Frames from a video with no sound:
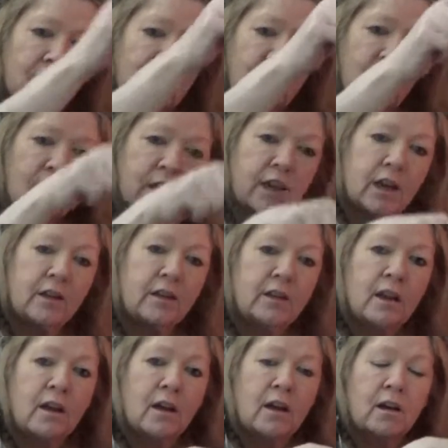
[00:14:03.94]
like
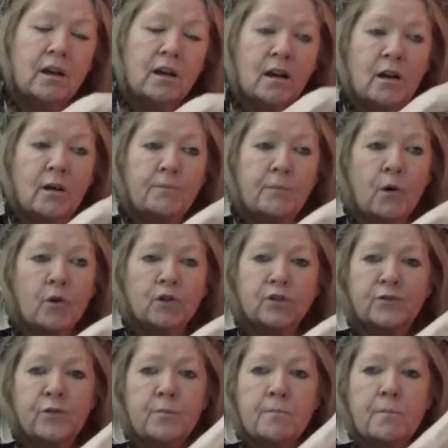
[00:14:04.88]
an a
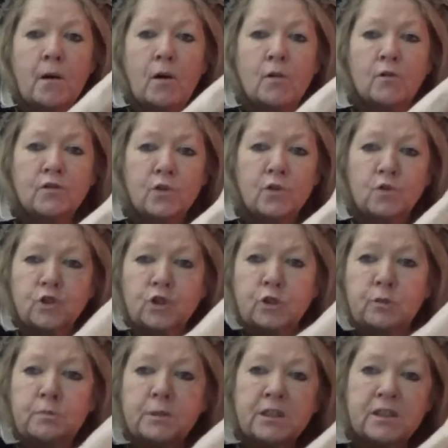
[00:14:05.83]
box for Mars or
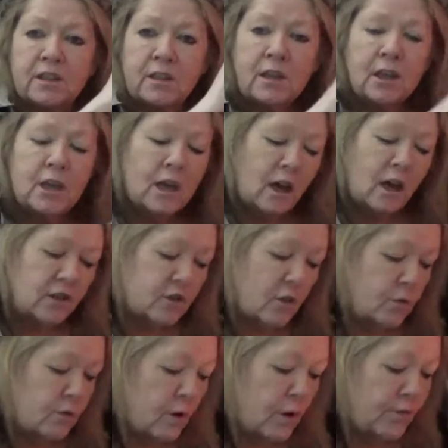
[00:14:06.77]
Jupiter. I
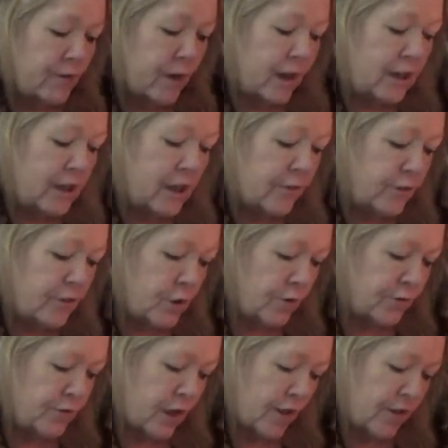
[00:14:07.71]
don't know if any of
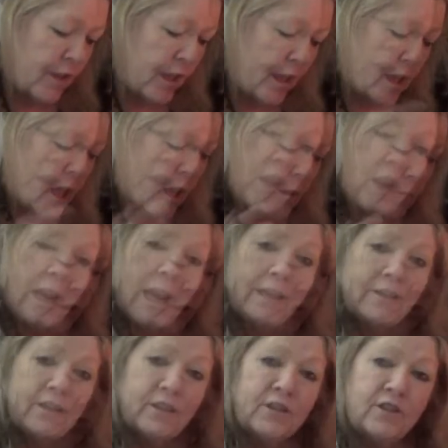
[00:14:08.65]
you have done that. And then the
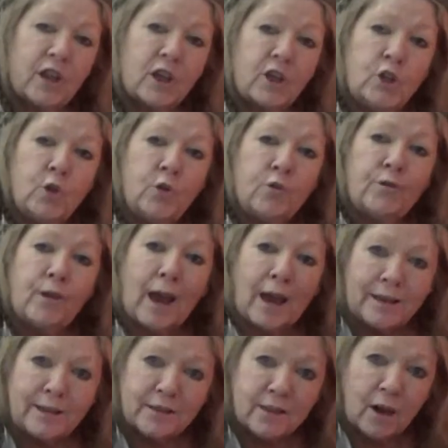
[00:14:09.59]
letters that you
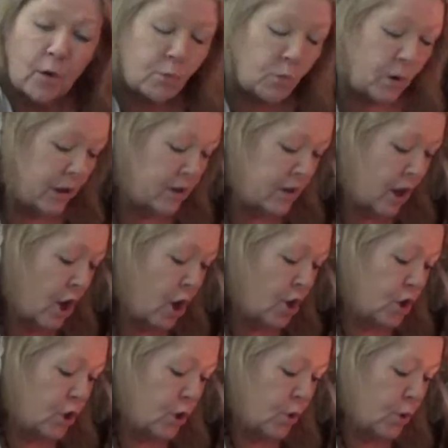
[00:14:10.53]
end up with,
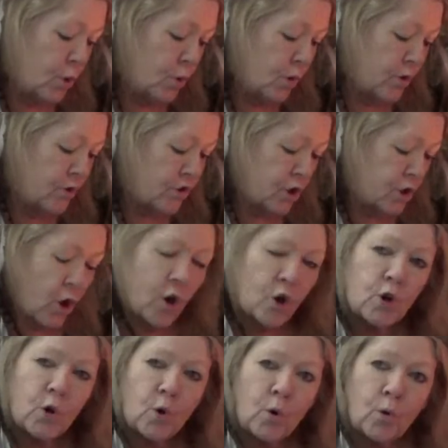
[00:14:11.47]
you
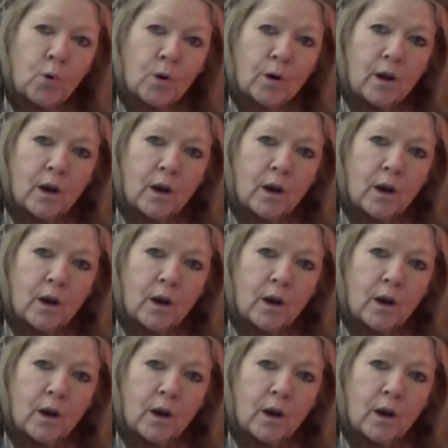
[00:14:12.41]
circle